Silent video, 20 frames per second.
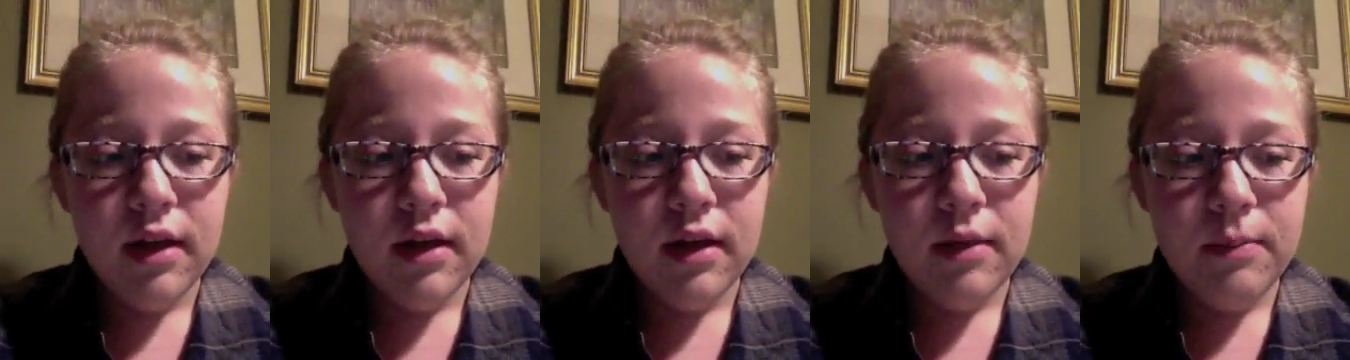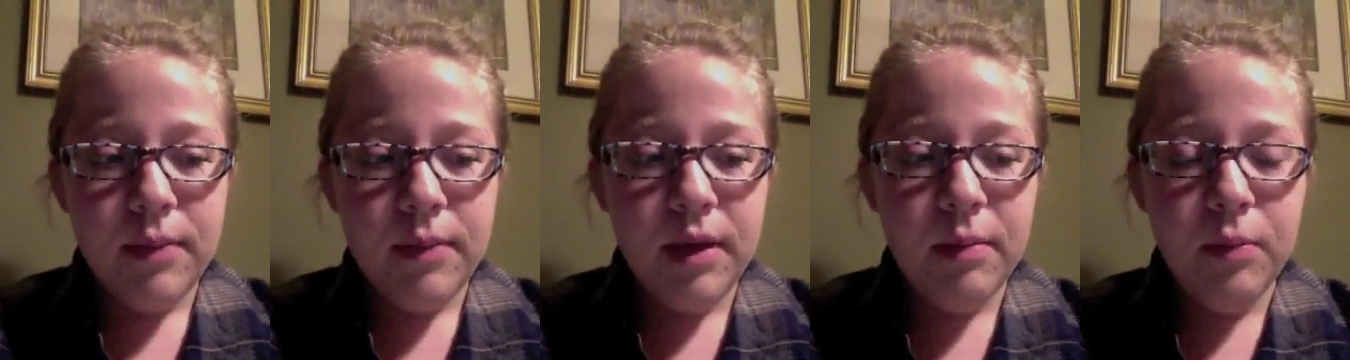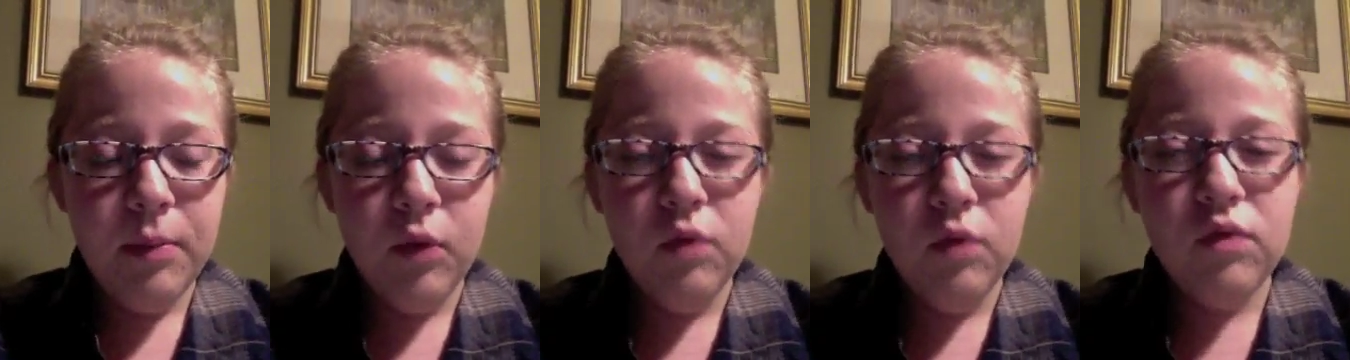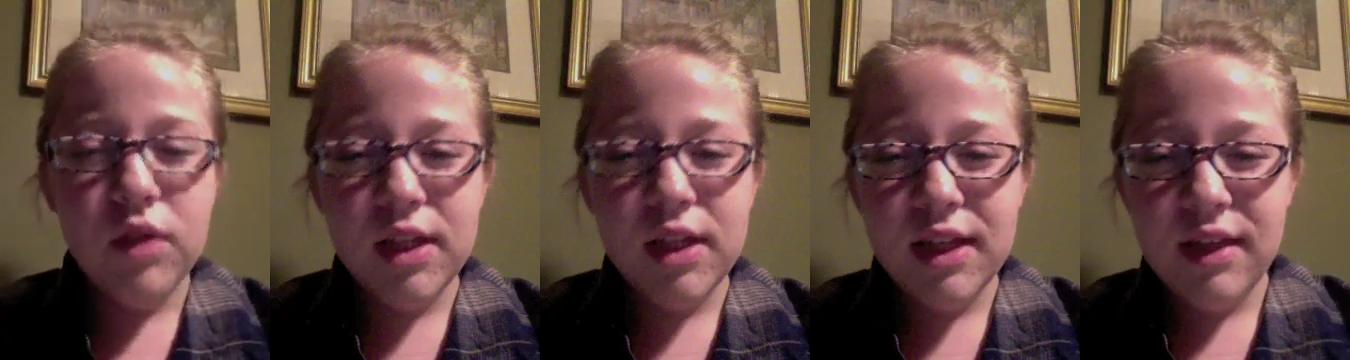people
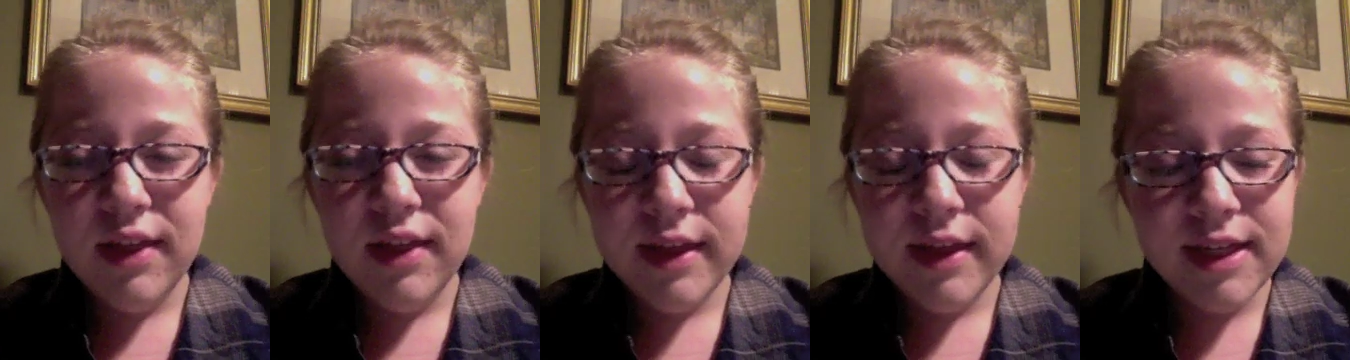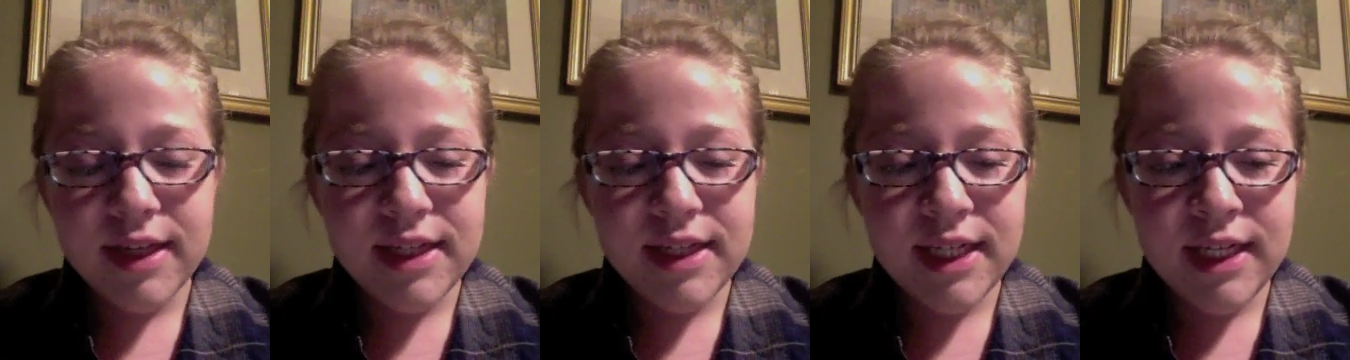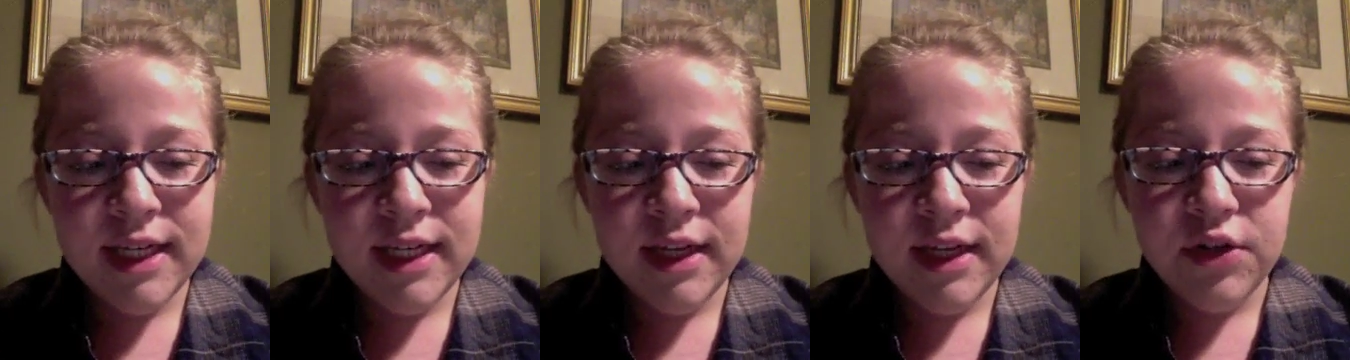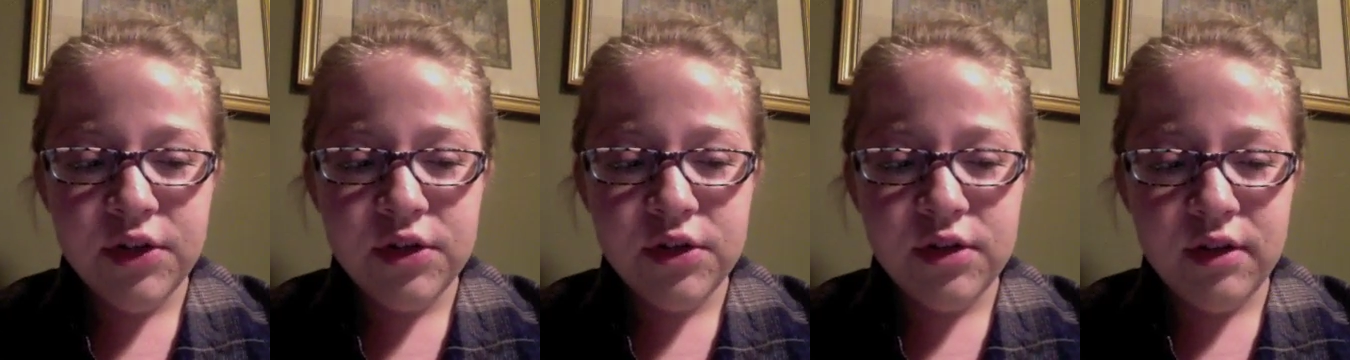really think that
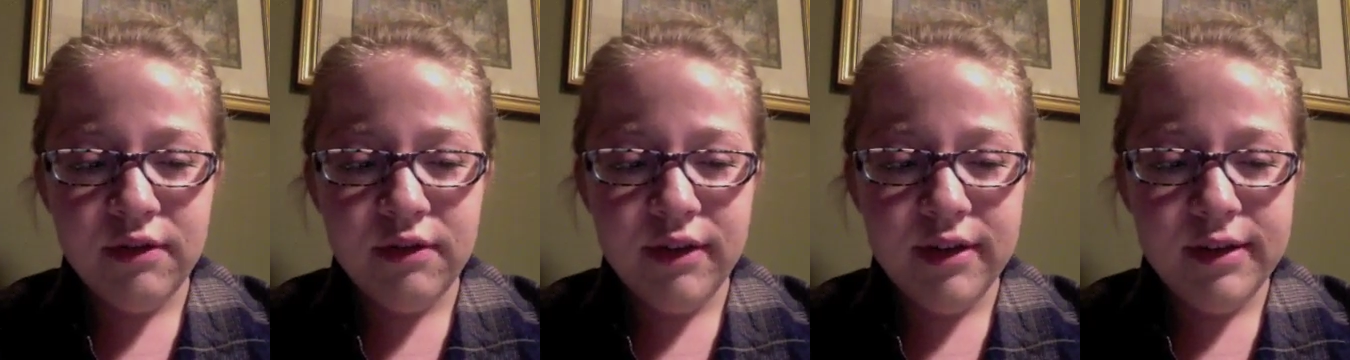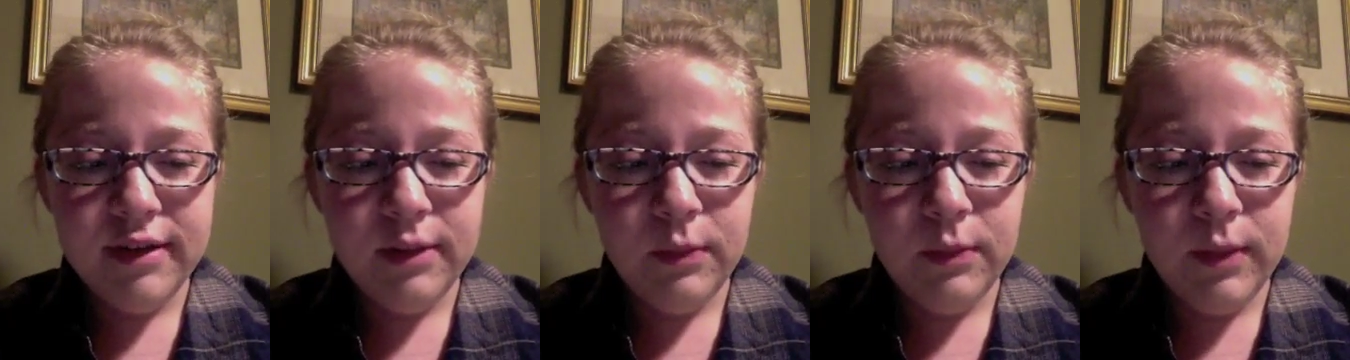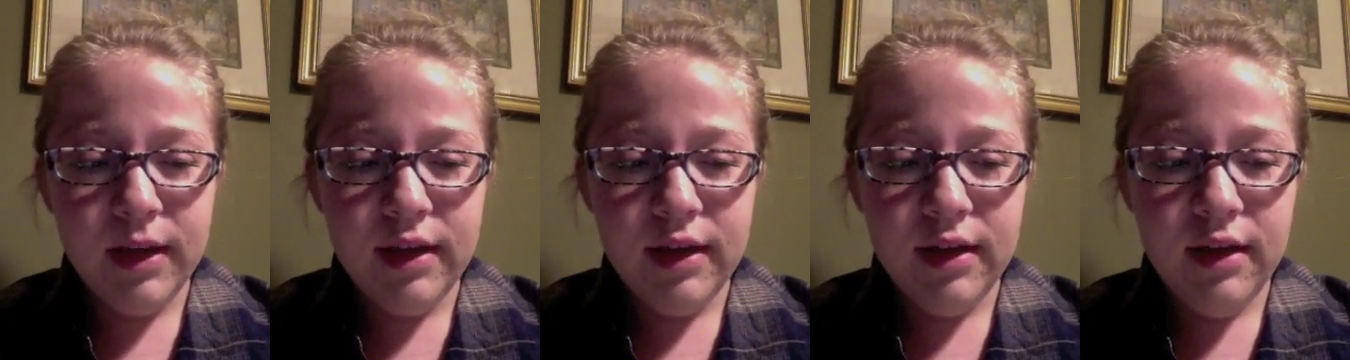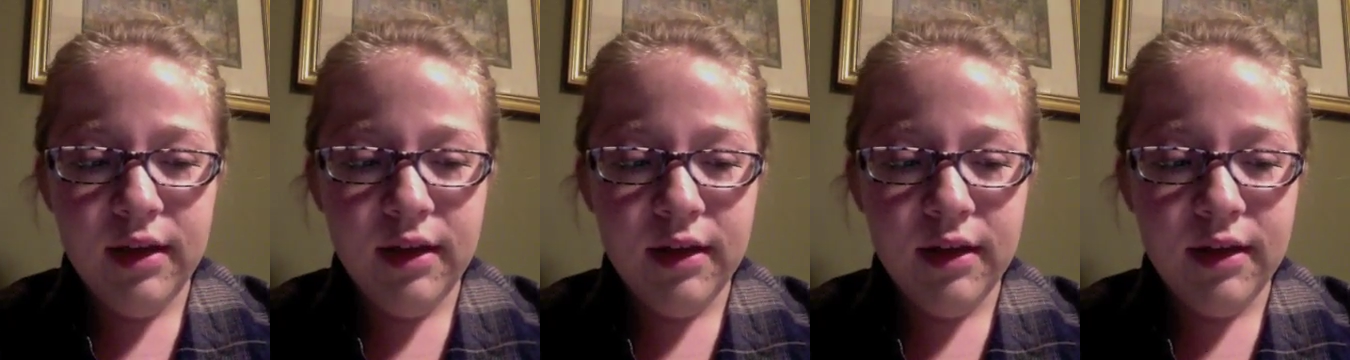teenagers are very weak.